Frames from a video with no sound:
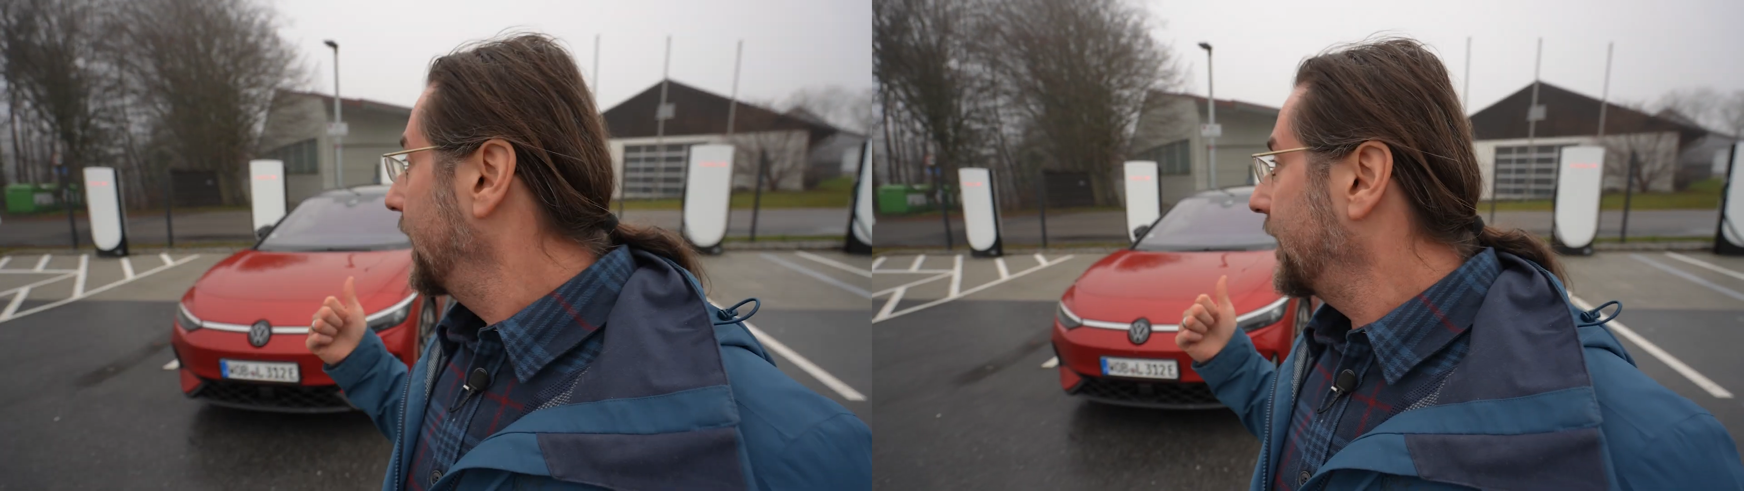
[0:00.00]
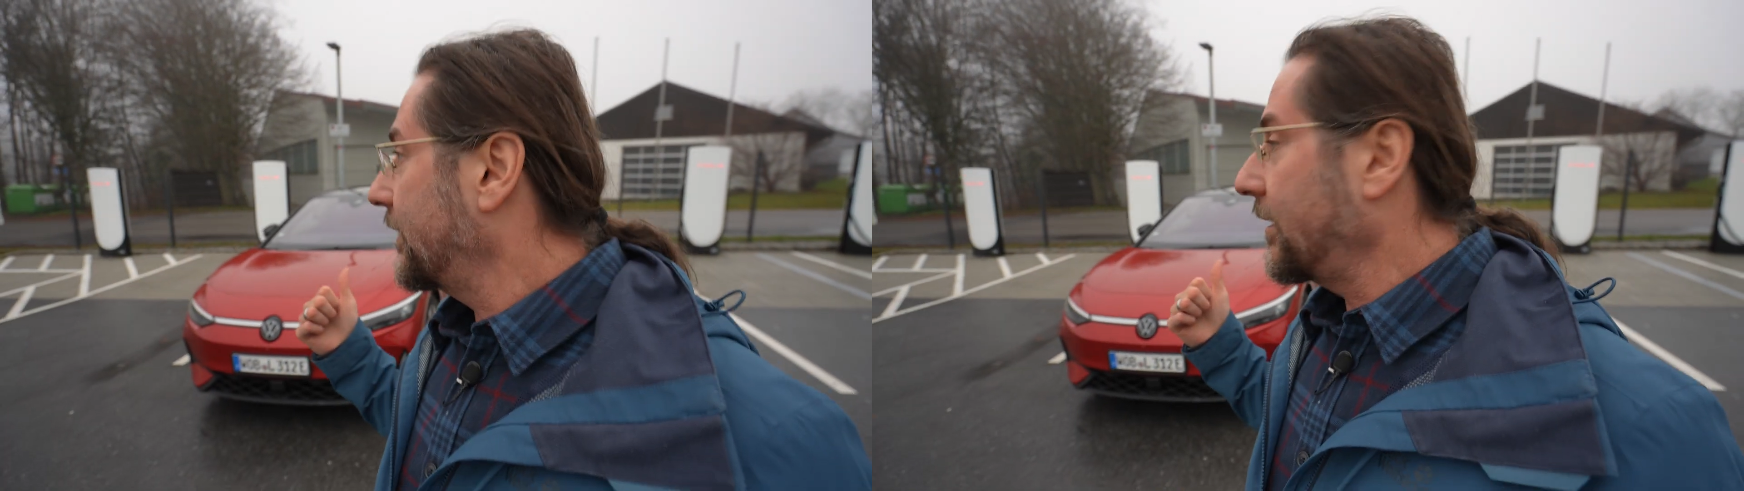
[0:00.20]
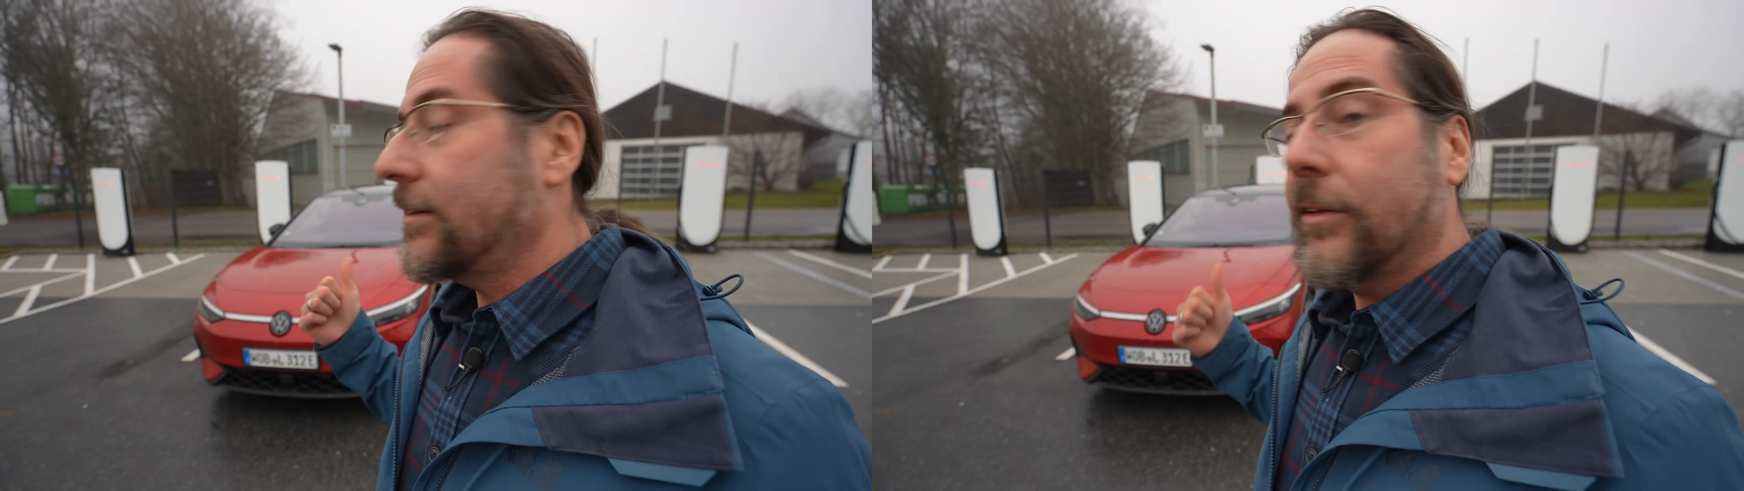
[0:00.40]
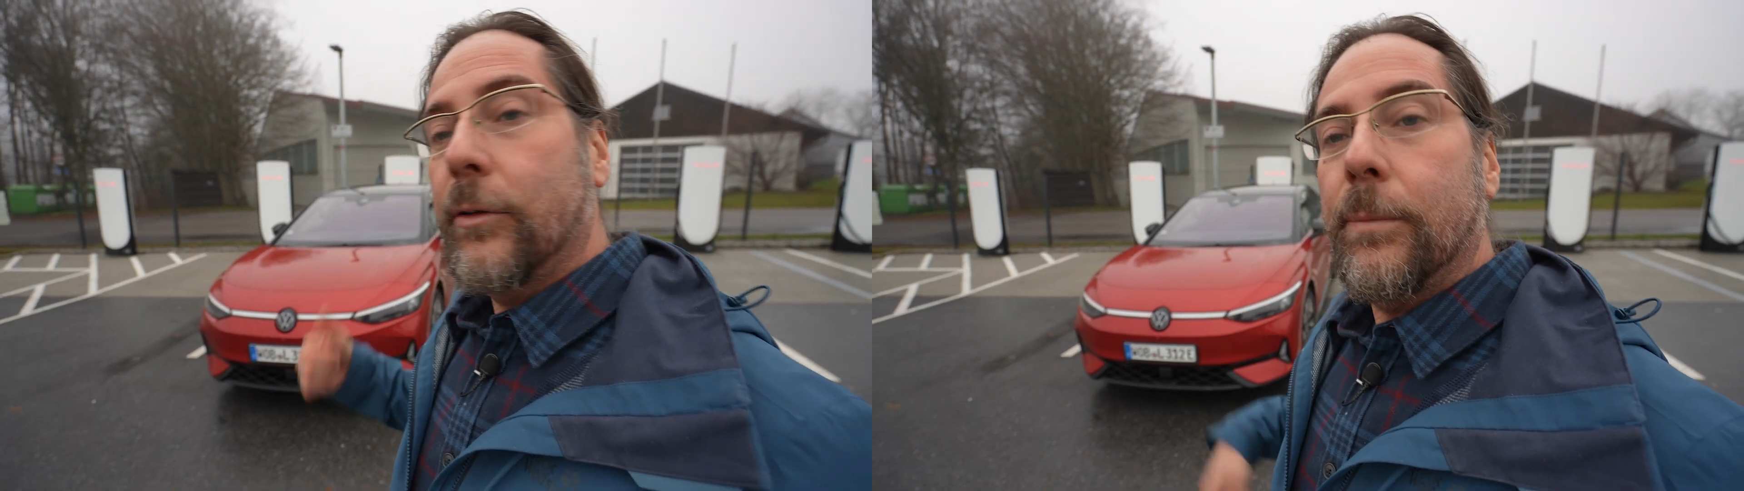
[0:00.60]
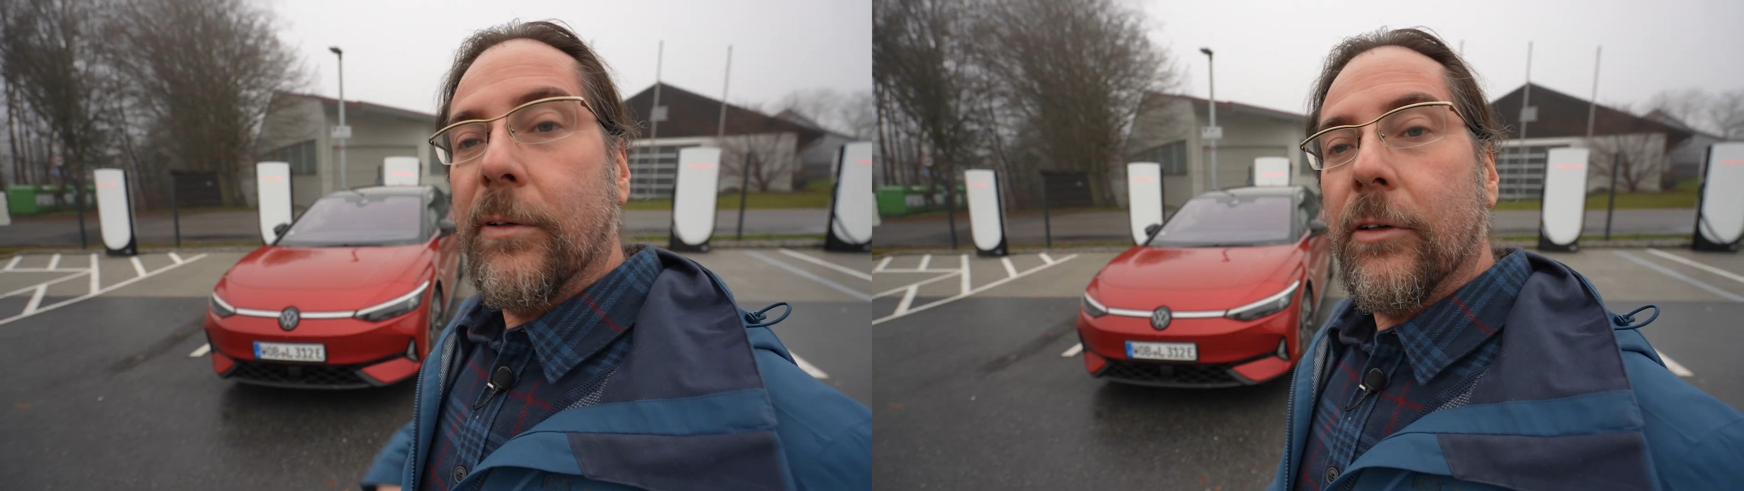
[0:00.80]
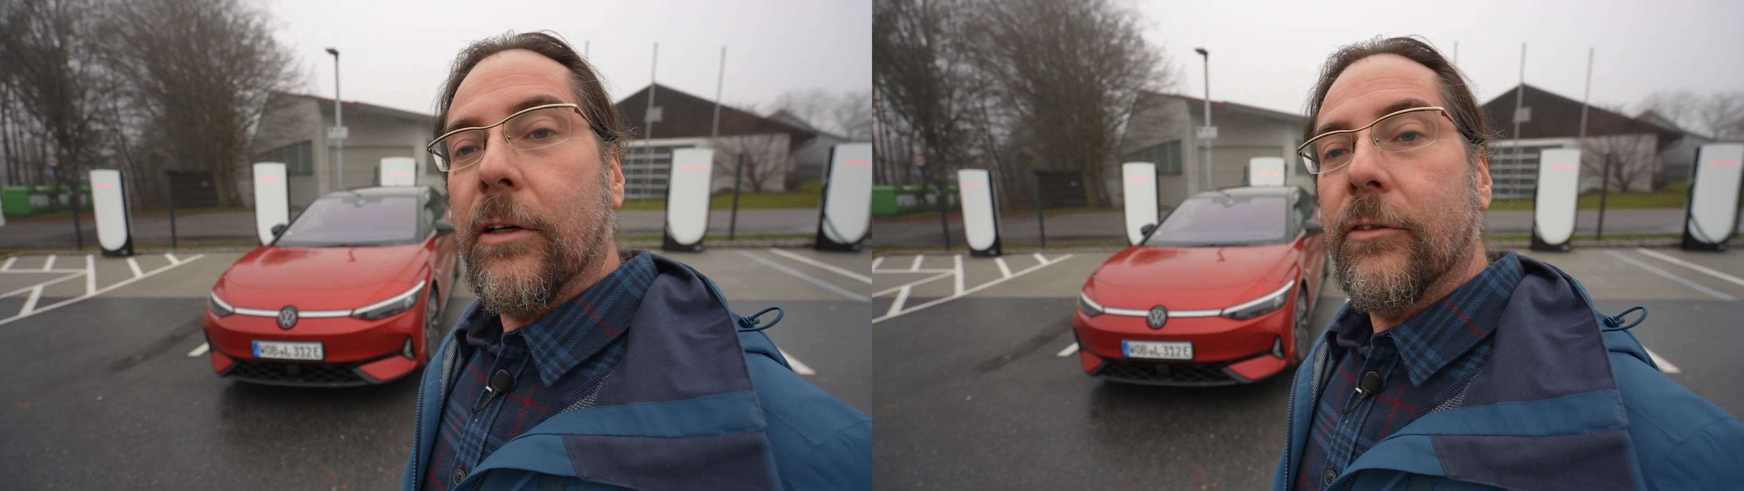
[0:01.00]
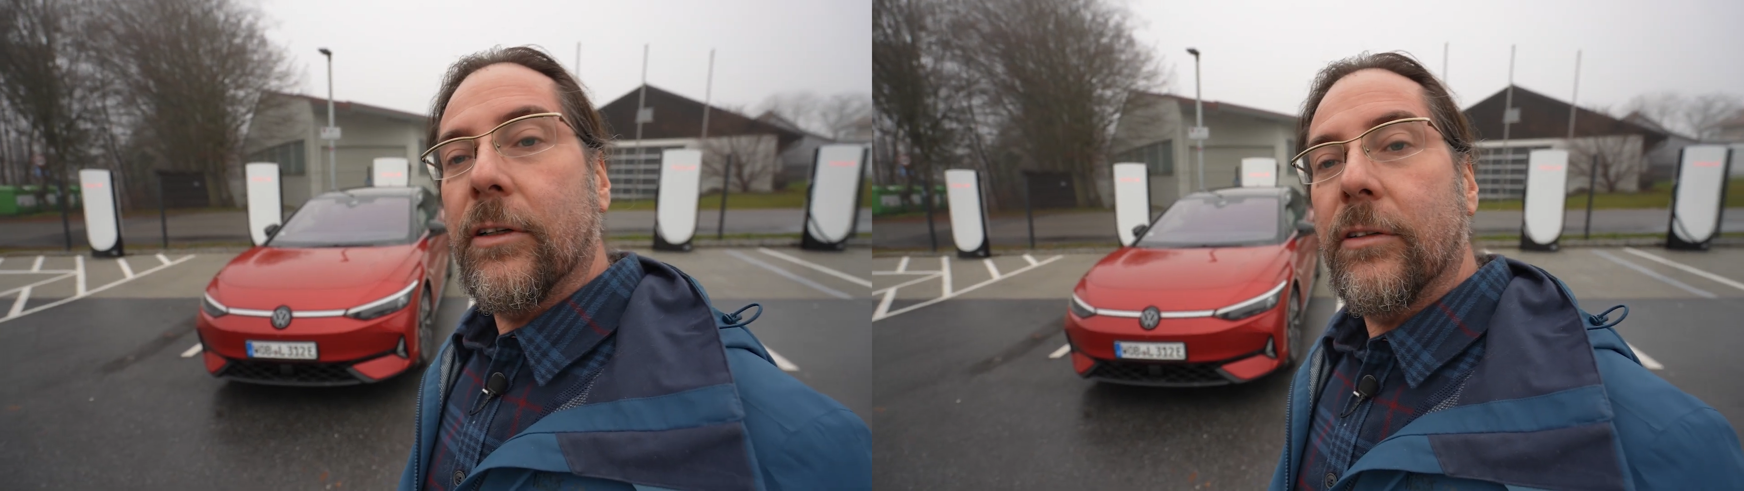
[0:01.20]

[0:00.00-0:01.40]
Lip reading: here at a Tesla supercharger